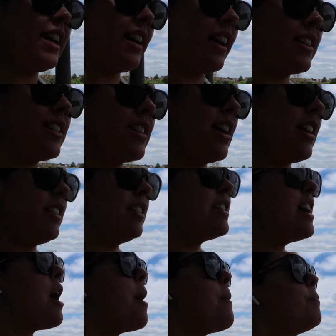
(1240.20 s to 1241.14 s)
in London,
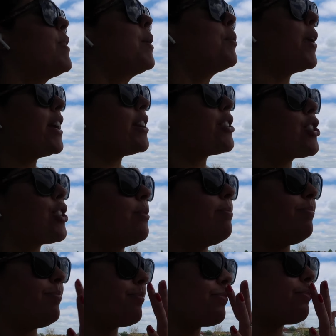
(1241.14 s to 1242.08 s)
which
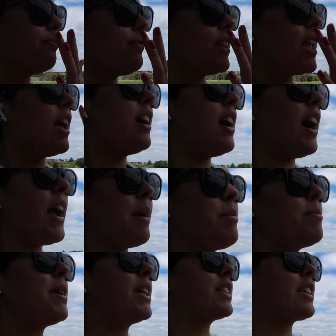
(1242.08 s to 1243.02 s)
I am
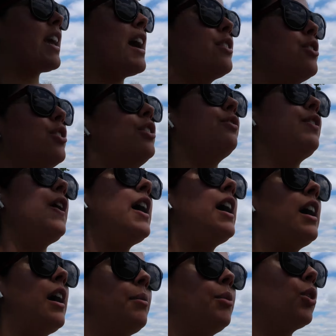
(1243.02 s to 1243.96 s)
a bit scared of,
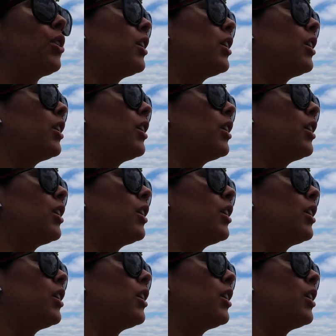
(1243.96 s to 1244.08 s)
I'm not